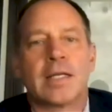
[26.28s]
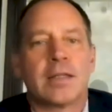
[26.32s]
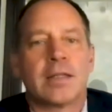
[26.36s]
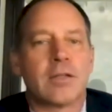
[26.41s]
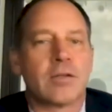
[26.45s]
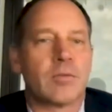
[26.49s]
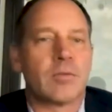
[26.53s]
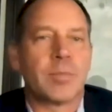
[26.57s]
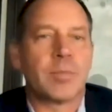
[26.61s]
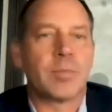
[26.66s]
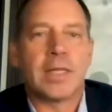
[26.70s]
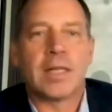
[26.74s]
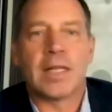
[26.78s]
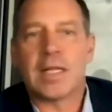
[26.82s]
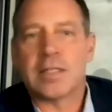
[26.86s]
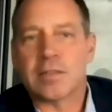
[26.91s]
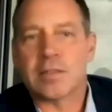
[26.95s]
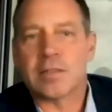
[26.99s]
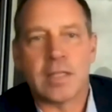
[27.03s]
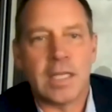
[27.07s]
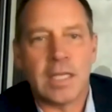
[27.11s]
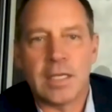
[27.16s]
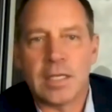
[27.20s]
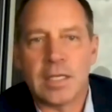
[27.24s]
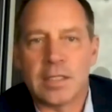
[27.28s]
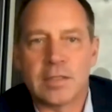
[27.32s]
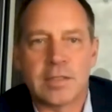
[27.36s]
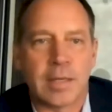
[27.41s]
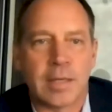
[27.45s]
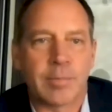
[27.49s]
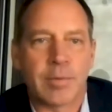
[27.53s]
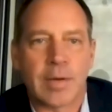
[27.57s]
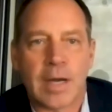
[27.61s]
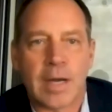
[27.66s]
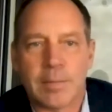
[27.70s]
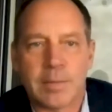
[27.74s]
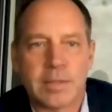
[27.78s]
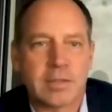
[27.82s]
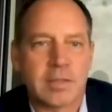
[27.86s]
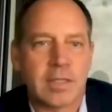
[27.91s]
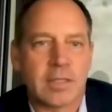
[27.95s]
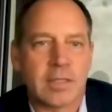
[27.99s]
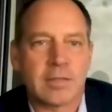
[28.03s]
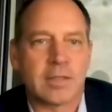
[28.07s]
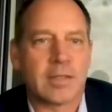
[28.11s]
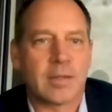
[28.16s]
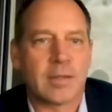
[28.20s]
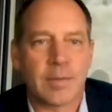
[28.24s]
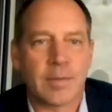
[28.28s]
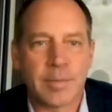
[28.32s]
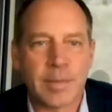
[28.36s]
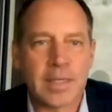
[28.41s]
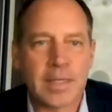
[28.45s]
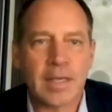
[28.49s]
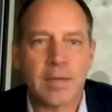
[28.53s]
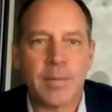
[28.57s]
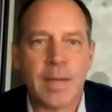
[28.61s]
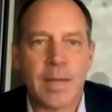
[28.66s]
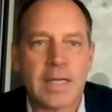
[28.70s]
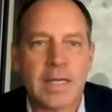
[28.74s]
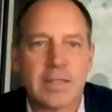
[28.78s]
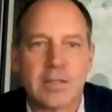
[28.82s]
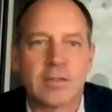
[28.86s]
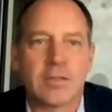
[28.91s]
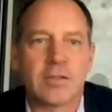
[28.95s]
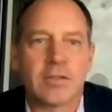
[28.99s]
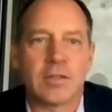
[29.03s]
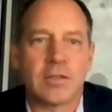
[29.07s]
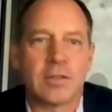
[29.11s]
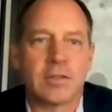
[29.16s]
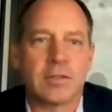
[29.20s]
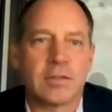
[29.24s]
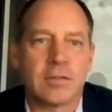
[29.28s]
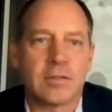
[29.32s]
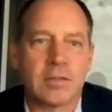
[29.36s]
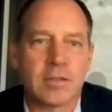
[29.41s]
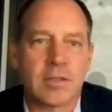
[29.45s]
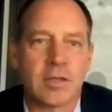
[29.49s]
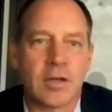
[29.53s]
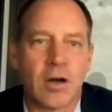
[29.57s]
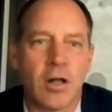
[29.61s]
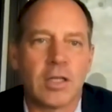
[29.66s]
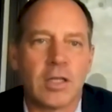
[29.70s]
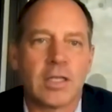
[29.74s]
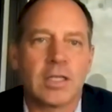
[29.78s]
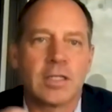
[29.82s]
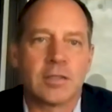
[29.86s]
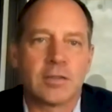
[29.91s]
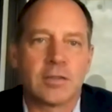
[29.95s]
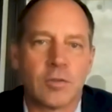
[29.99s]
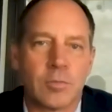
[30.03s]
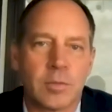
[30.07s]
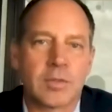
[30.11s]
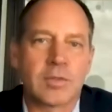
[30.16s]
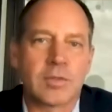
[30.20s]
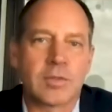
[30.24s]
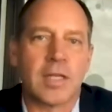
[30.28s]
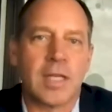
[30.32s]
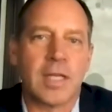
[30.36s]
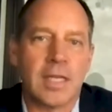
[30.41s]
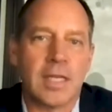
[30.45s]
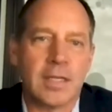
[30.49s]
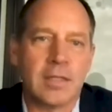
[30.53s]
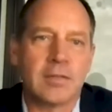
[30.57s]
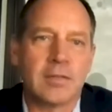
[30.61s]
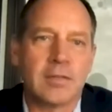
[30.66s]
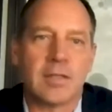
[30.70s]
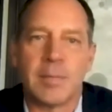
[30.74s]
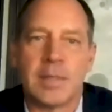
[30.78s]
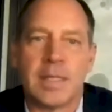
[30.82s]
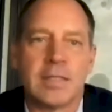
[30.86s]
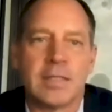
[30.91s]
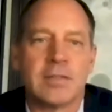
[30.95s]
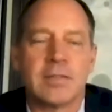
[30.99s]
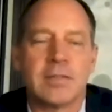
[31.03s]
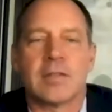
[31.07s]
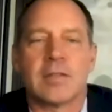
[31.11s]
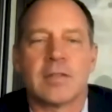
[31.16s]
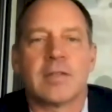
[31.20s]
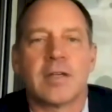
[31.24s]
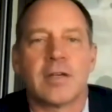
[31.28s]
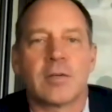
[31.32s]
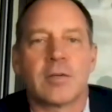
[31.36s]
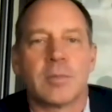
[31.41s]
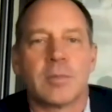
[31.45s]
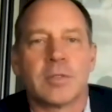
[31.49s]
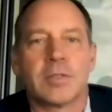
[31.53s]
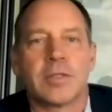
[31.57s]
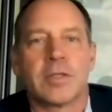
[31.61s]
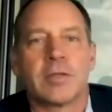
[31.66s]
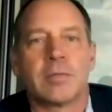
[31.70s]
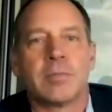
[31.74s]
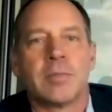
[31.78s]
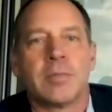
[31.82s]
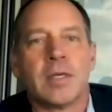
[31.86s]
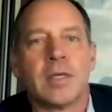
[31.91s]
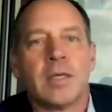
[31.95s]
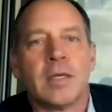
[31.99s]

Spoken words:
there'll be less leakage, I promise less. I mean, can you imagine you calling consumers leakage? I mean, that's just a terrible term.